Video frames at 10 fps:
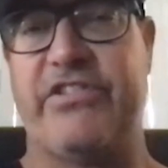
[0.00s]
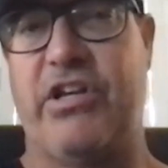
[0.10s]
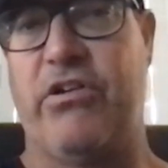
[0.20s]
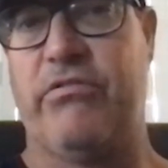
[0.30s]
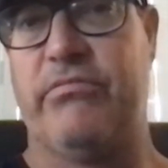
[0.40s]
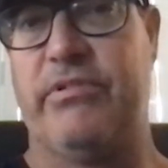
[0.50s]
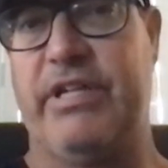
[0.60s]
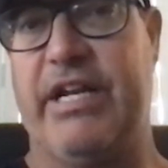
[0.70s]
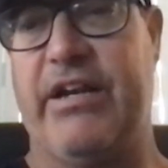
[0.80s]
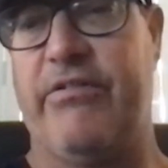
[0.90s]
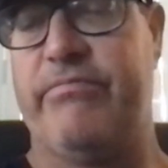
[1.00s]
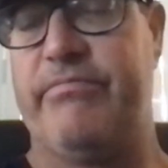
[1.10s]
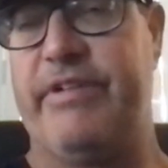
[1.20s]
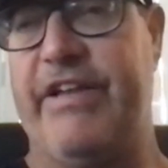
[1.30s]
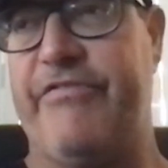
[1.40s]
So,
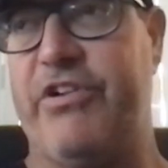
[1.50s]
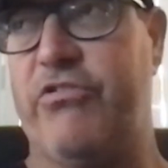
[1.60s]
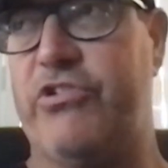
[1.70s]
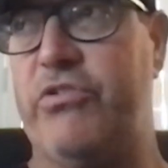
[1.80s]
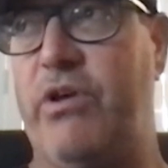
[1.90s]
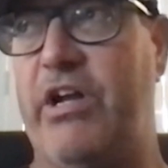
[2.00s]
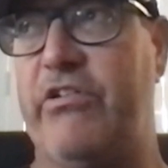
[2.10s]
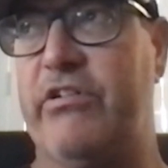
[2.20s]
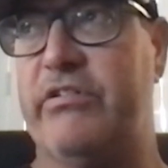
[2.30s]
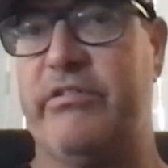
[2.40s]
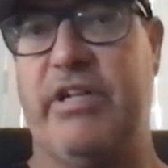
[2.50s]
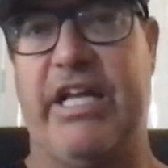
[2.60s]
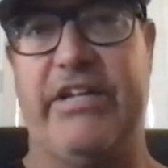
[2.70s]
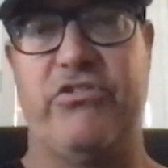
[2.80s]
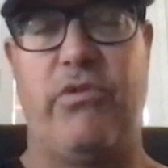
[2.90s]
if you're
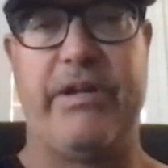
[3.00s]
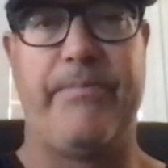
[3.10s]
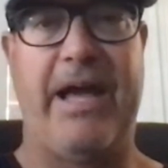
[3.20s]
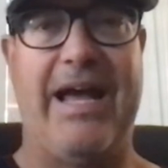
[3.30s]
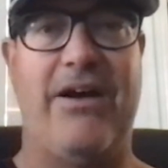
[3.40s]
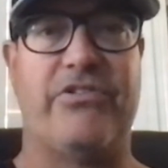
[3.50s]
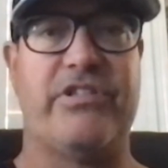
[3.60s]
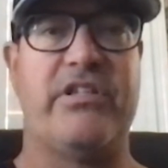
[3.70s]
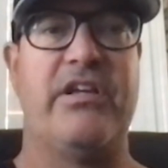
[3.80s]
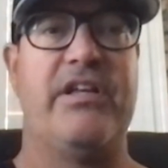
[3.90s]
220 pounds